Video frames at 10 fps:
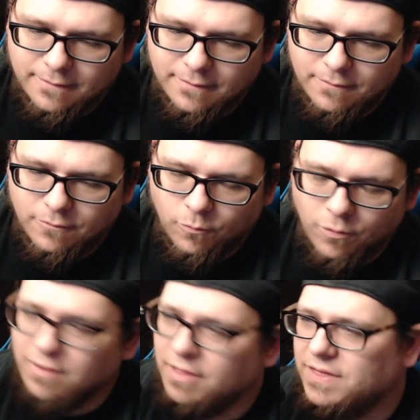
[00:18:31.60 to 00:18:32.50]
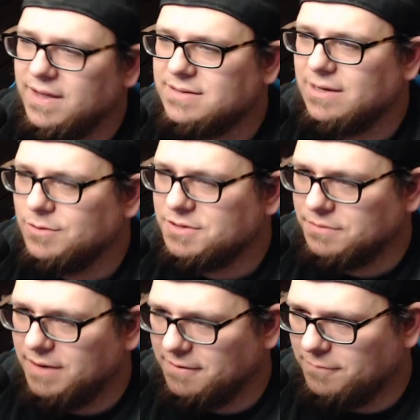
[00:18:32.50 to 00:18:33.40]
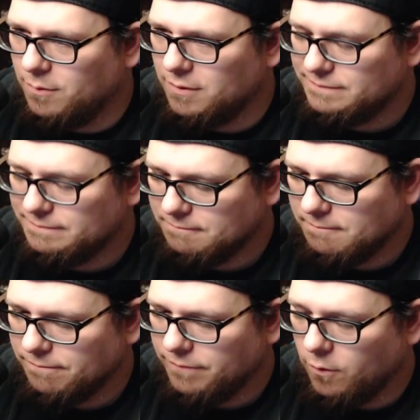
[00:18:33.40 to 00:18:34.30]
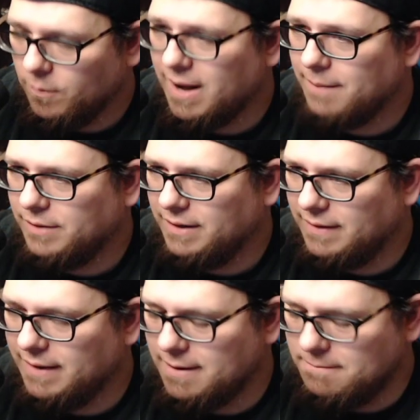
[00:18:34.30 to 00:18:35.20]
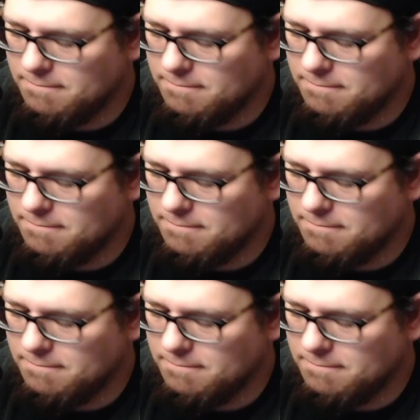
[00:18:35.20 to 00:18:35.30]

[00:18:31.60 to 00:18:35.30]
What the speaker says: One of the things I wasn't ready for when I played the game